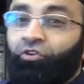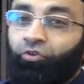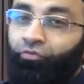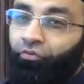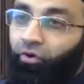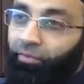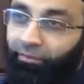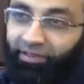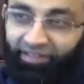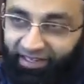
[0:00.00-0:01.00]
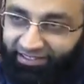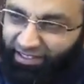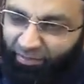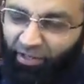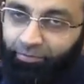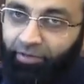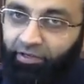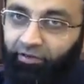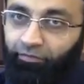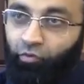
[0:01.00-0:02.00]
So from a masajid
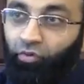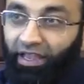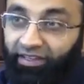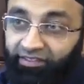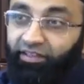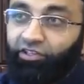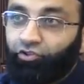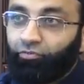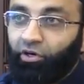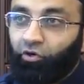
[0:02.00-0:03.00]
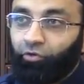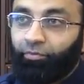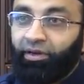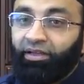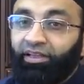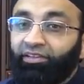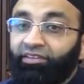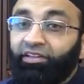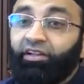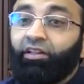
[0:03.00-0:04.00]
perspective, to cancel the Jummah khutbah,
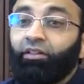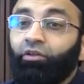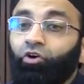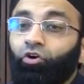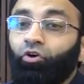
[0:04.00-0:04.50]
it's little